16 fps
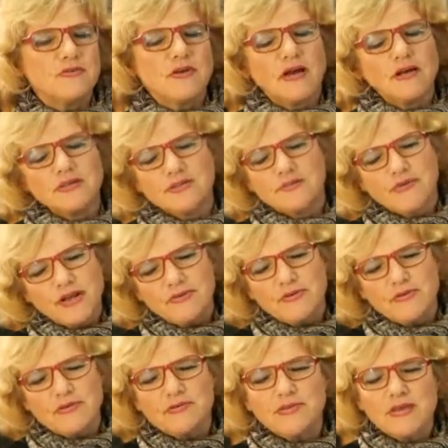
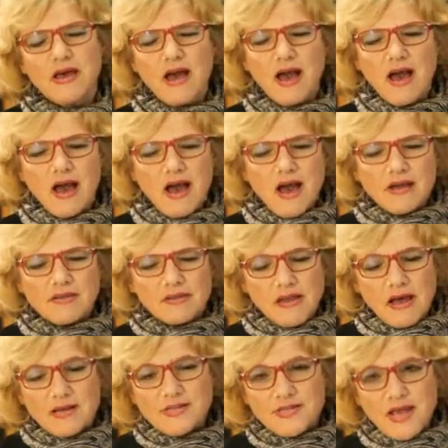undergraduates. The
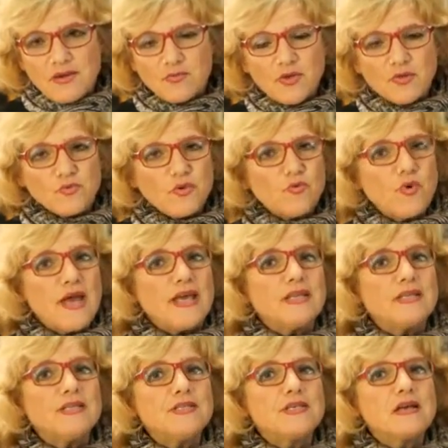last time when we
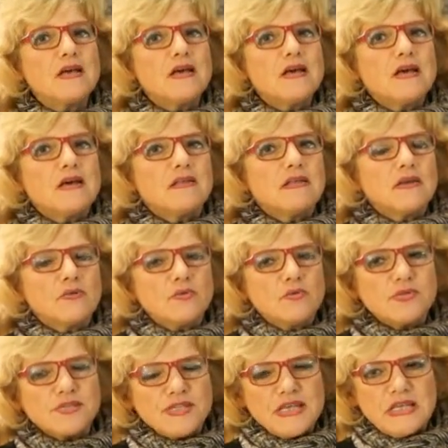went, there
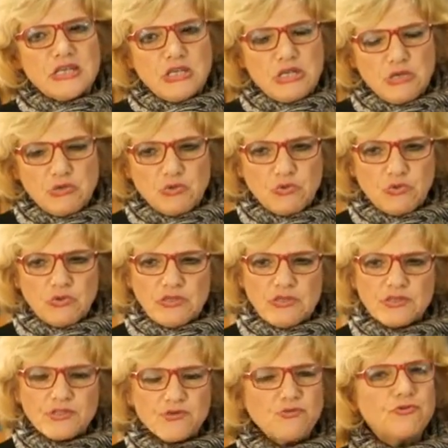was a new
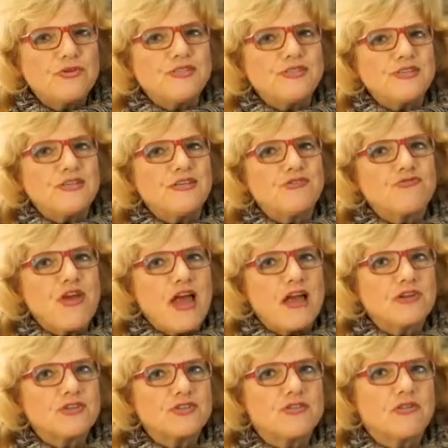touristy
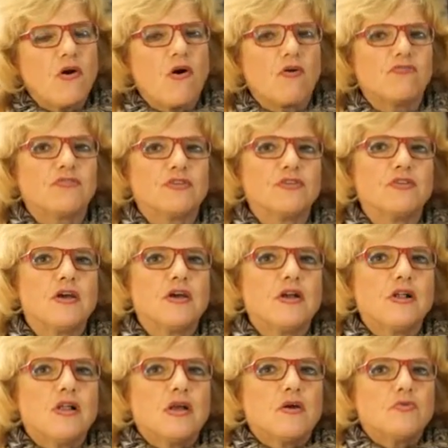attraction offered,
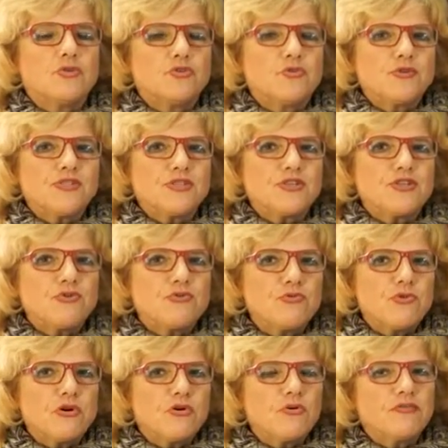which was a
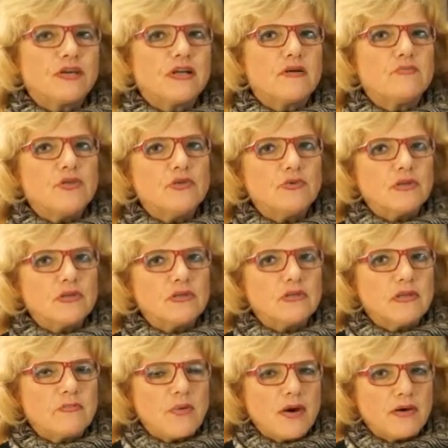tour of communal
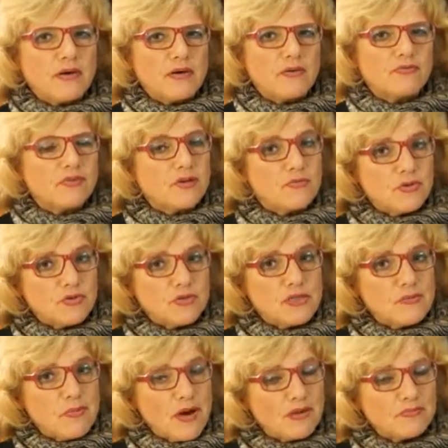
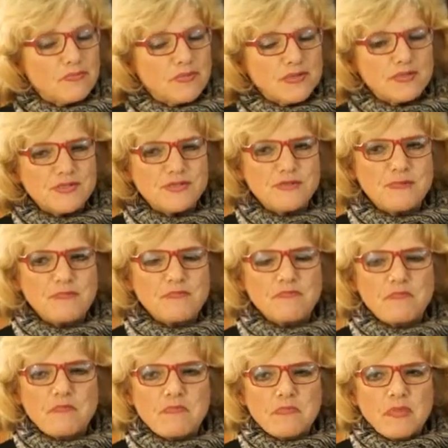apartments.
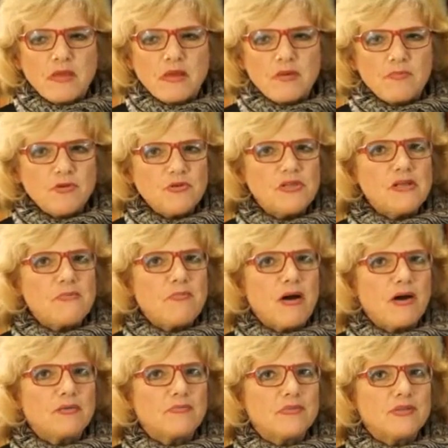Communal
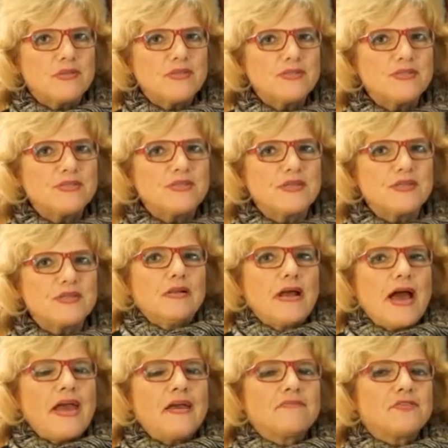apartments,
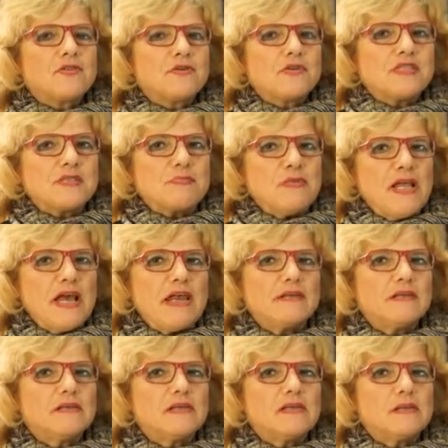I have to explain
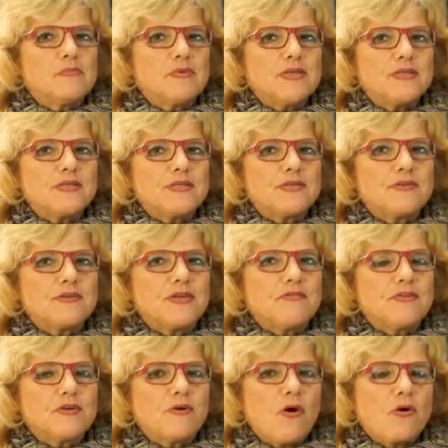a little bit to give
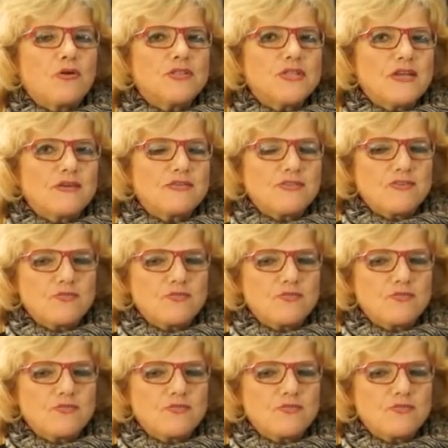you a context